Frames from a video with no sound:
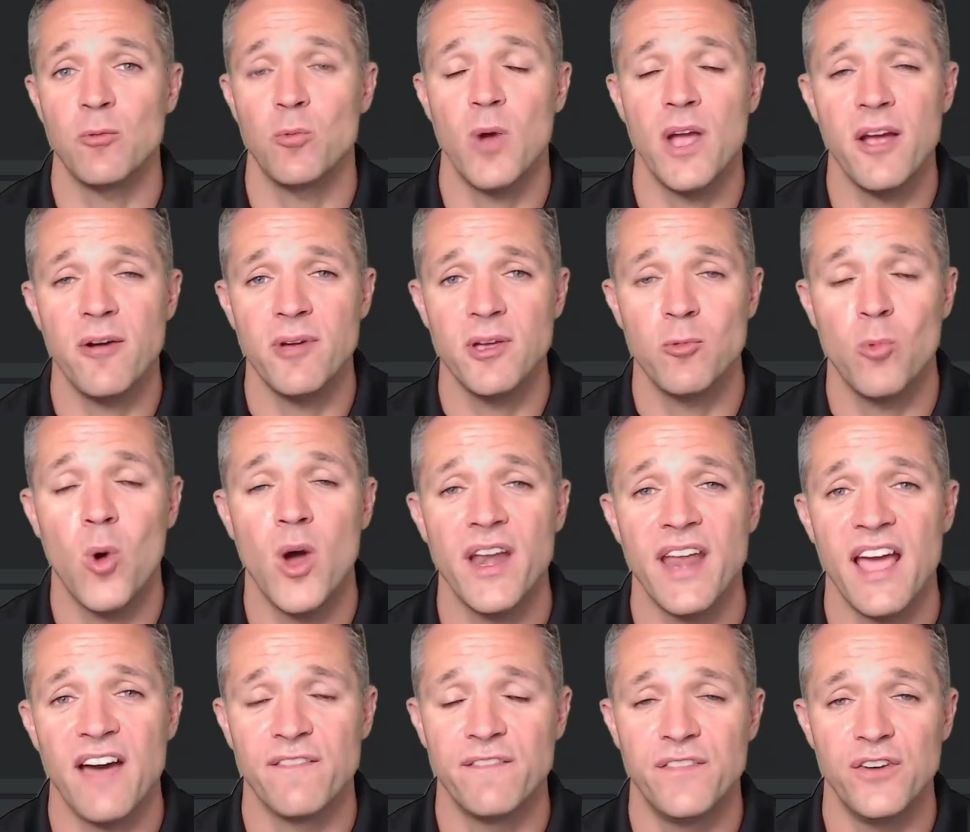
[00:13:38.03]
where we want
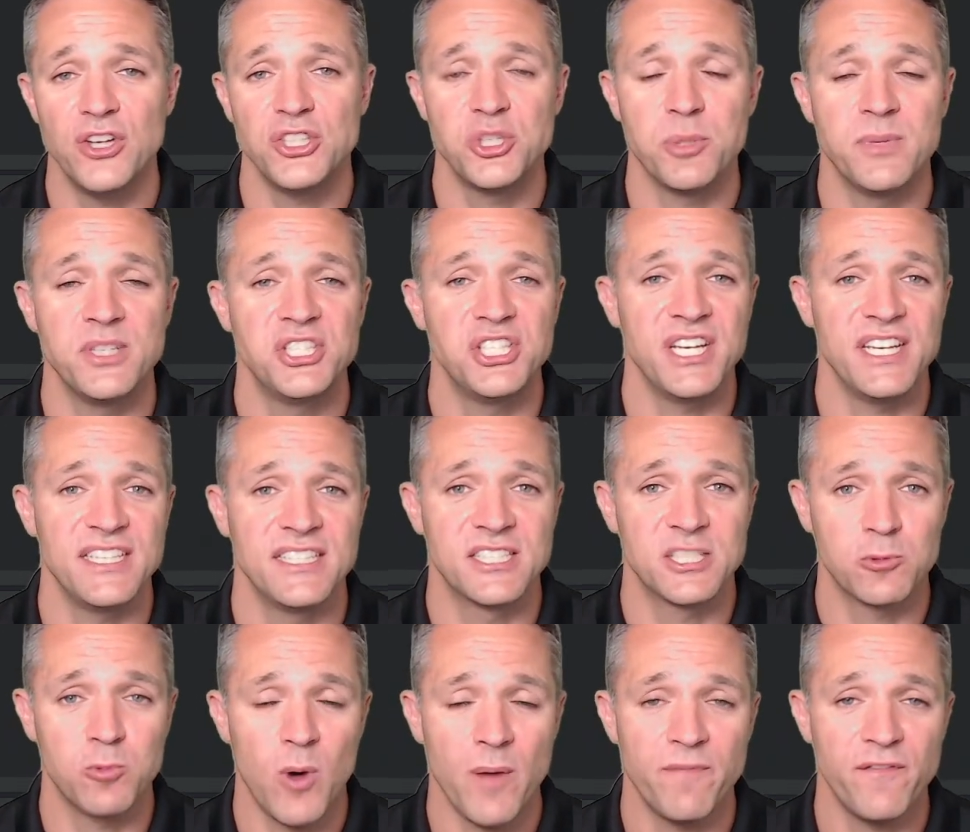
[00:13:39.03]
our virtual machine
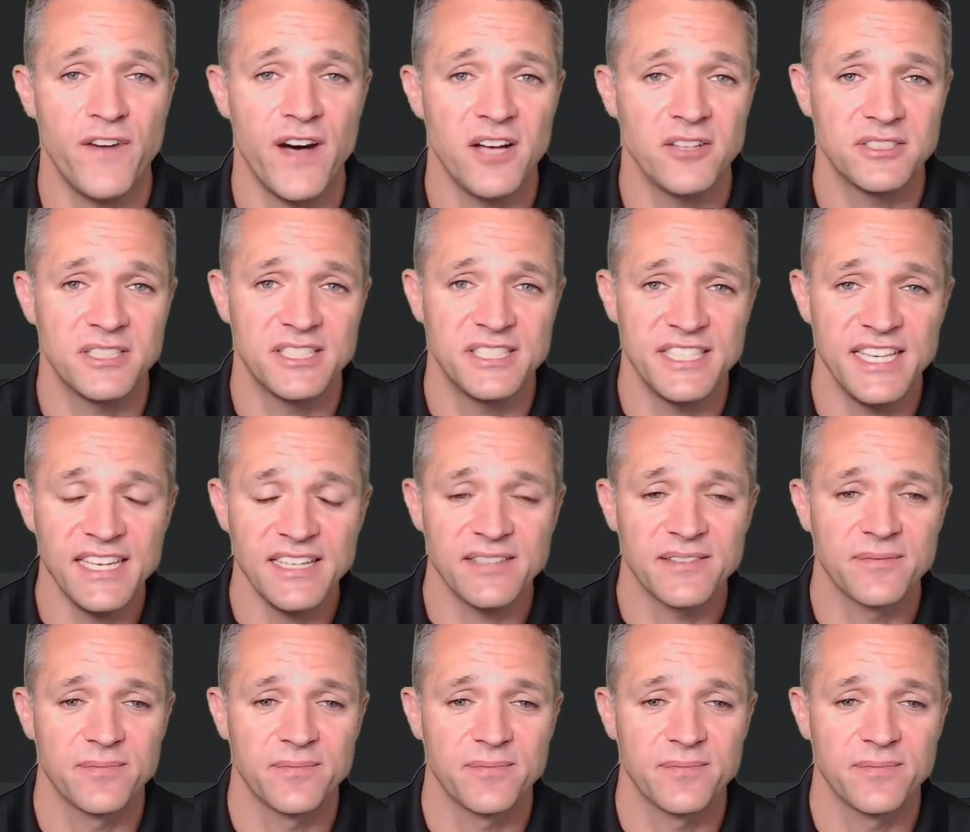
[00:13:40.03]
swap file to sit.